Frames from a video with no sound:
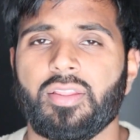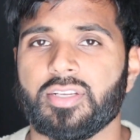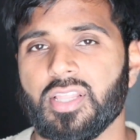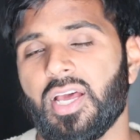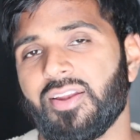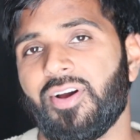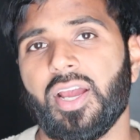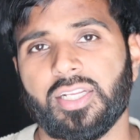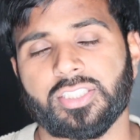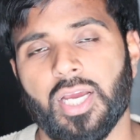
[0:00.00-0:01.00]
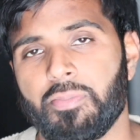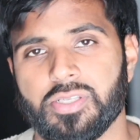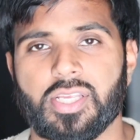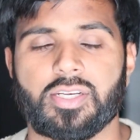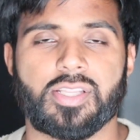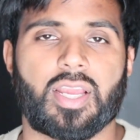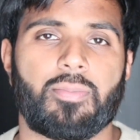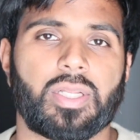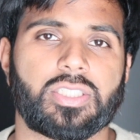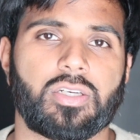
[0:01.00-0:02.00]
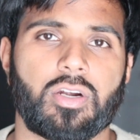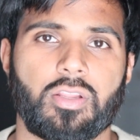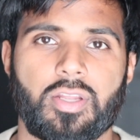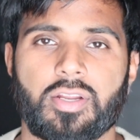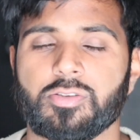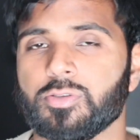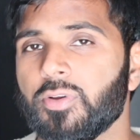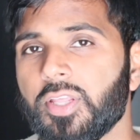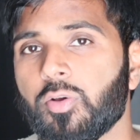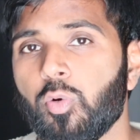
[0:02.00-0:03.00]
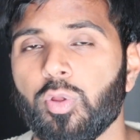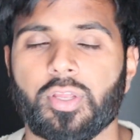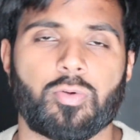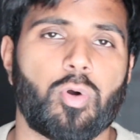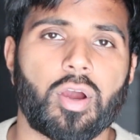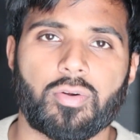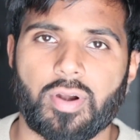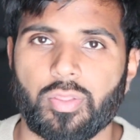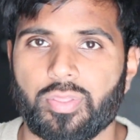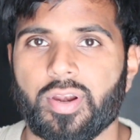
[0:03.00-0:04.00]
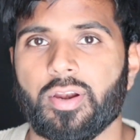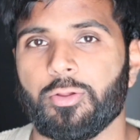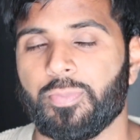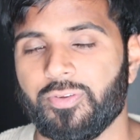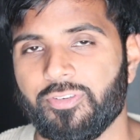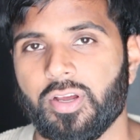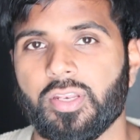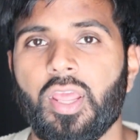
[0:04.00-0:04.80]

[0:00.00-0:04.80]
There's a lot of high-end shopping centers like I mentioned earlier. So it's really cool. You can walk around there. It'll be fun.